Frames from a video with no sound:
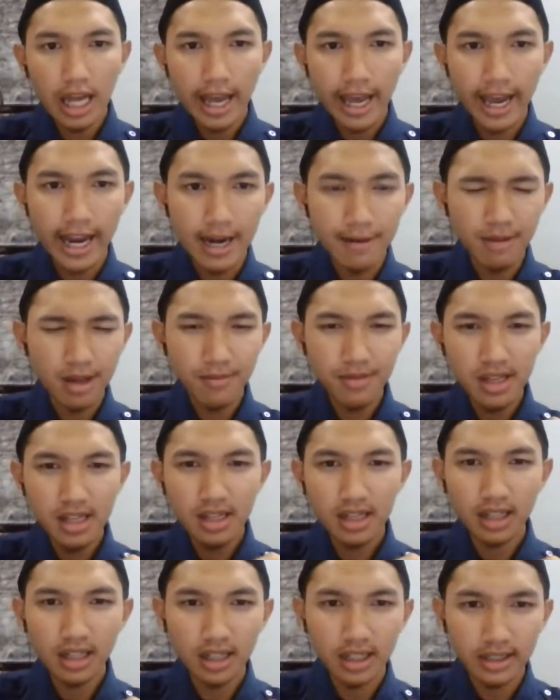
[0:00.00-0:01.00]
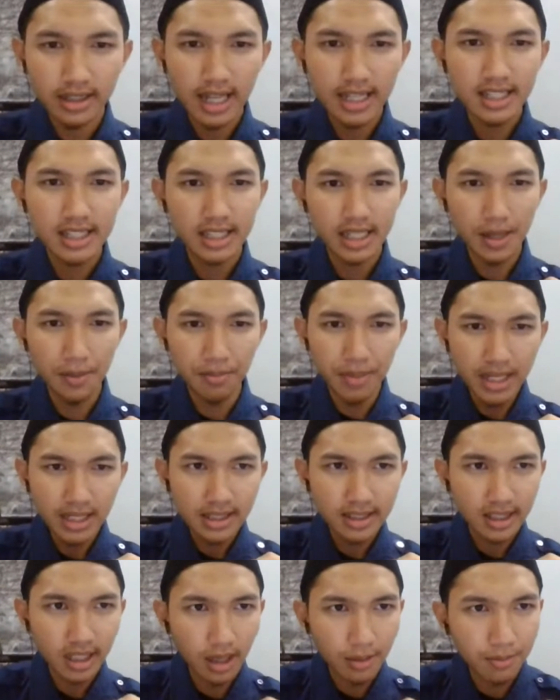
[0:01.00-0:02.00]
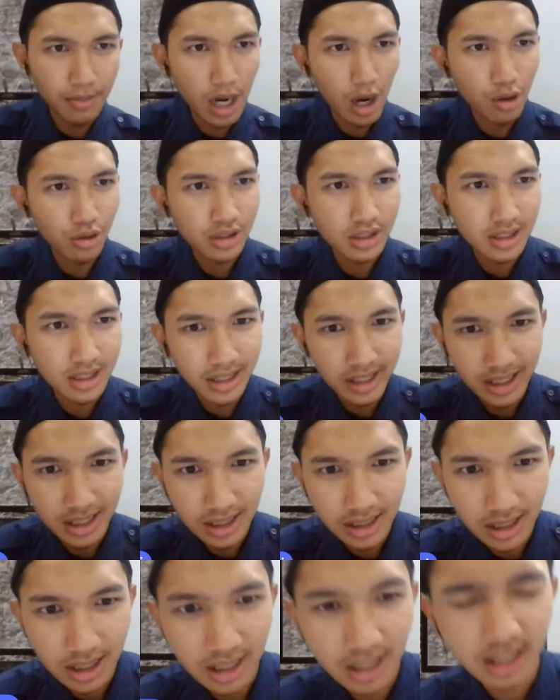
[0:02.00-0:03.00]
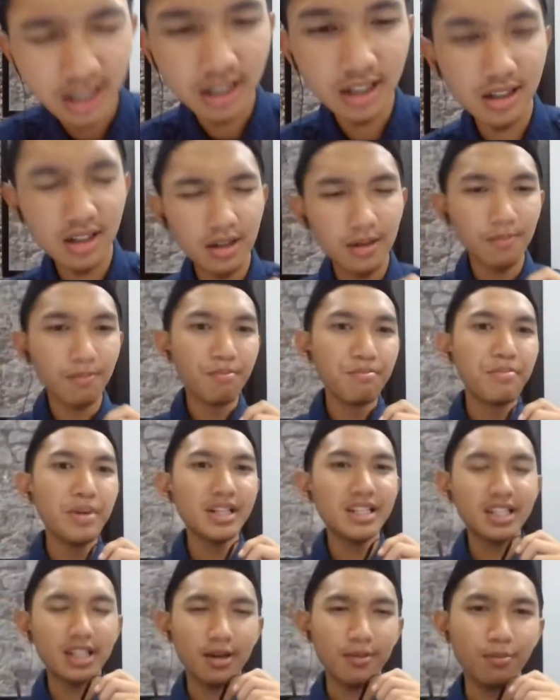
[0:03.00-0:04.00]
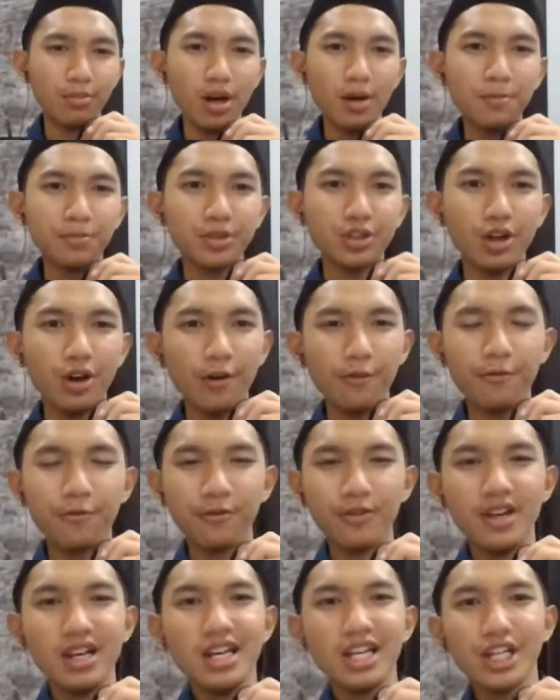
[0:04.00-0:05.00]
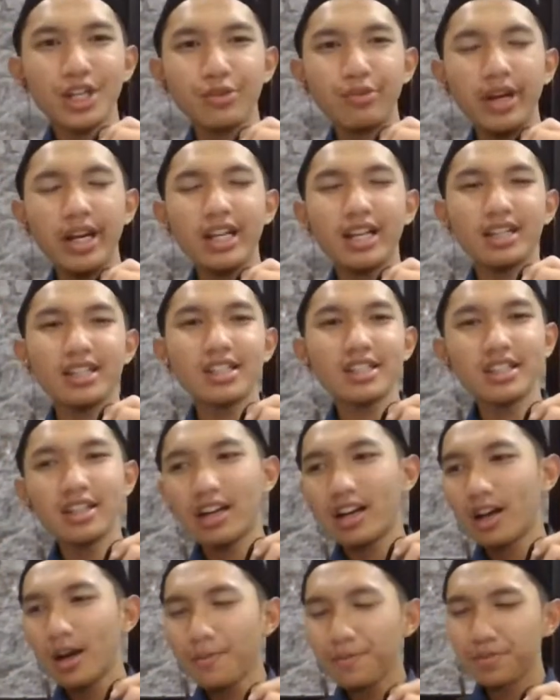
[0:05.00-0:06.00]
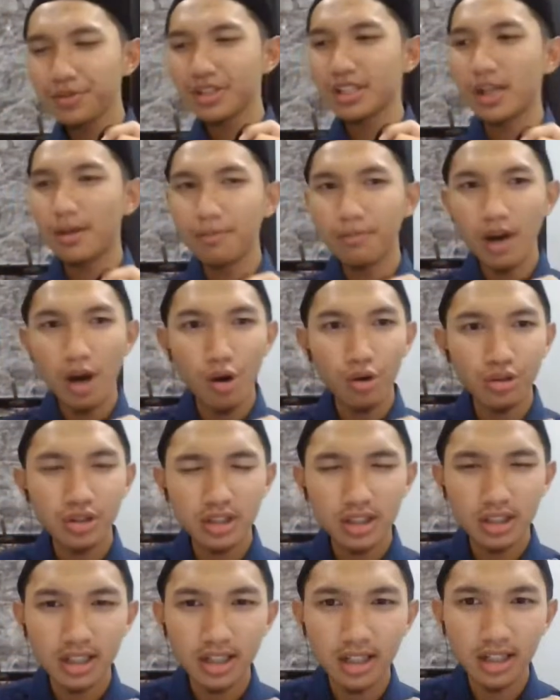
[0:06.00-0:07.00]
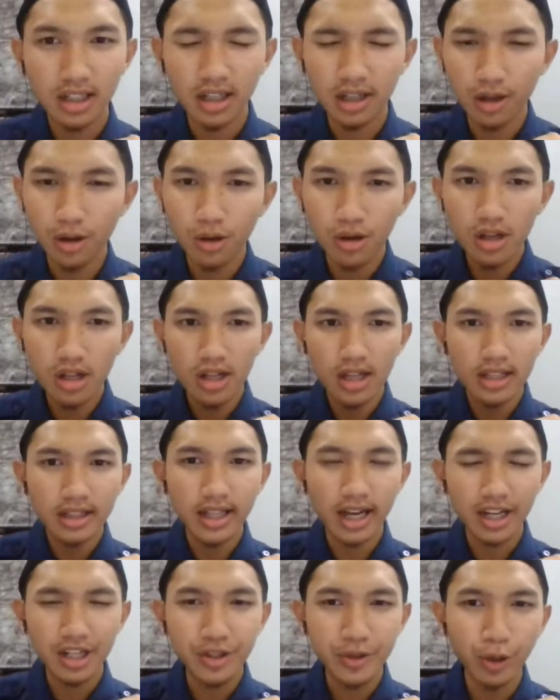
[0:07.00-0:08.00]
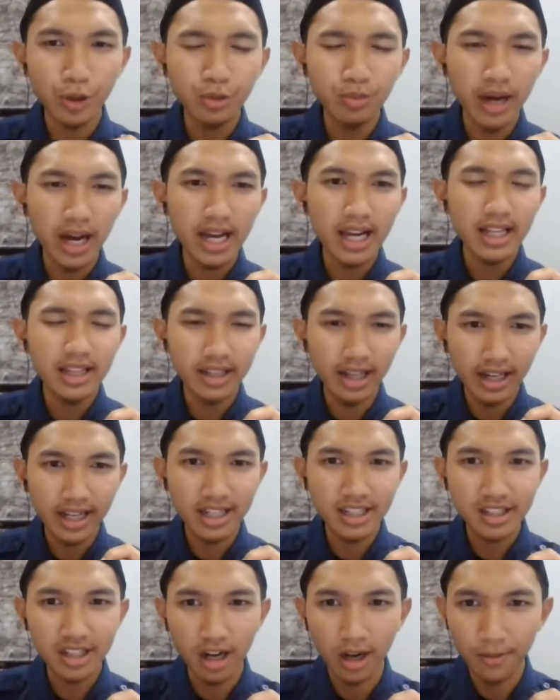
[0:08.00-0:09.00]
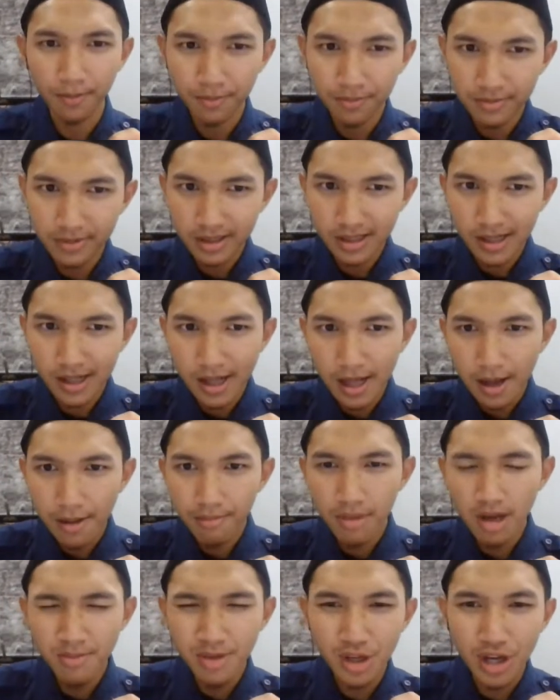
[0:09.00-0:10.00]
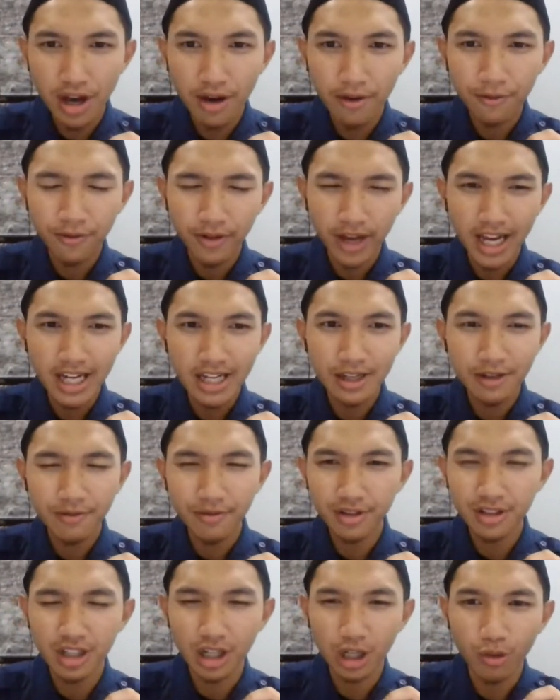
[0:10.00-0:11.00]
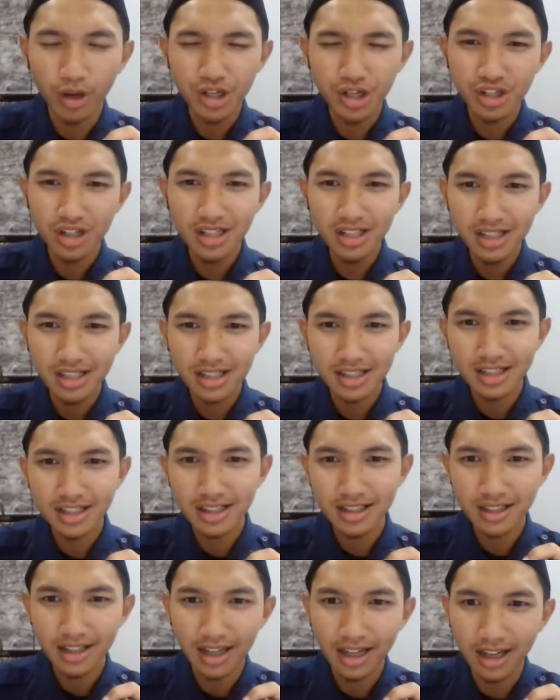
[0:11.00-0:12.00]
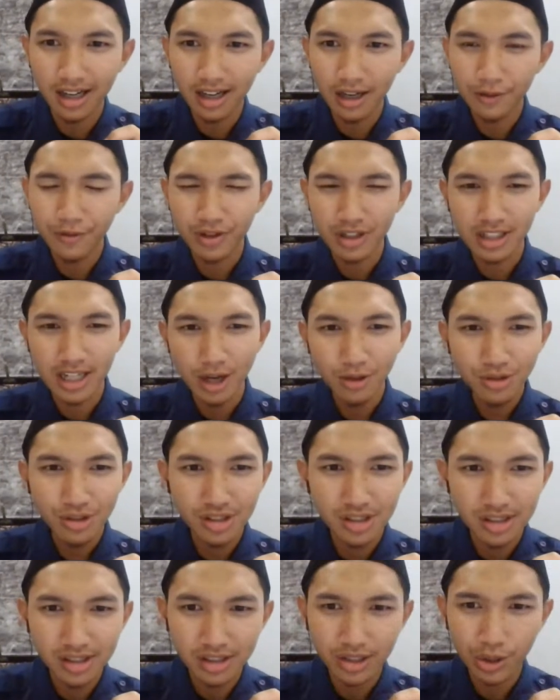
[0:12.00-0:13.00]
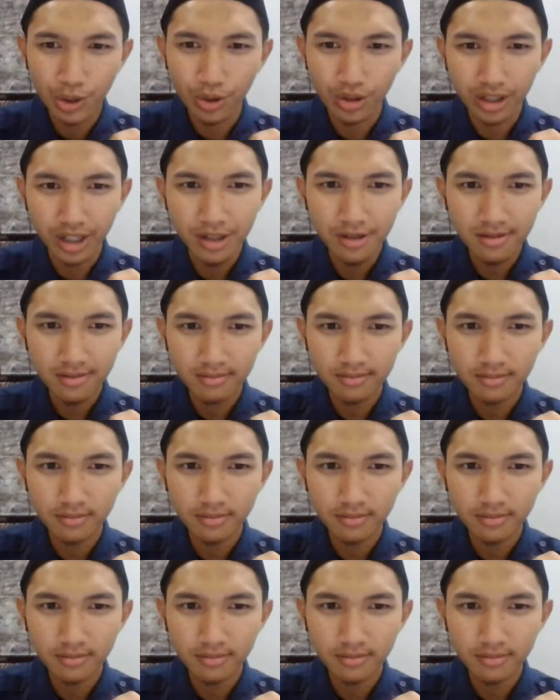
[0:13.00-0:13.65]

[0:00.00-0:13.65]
And maybe that's a bit about the bits and bobs of creating a startups about that is told by the lean startup. Maybe you have any further questions, Firdaus or you?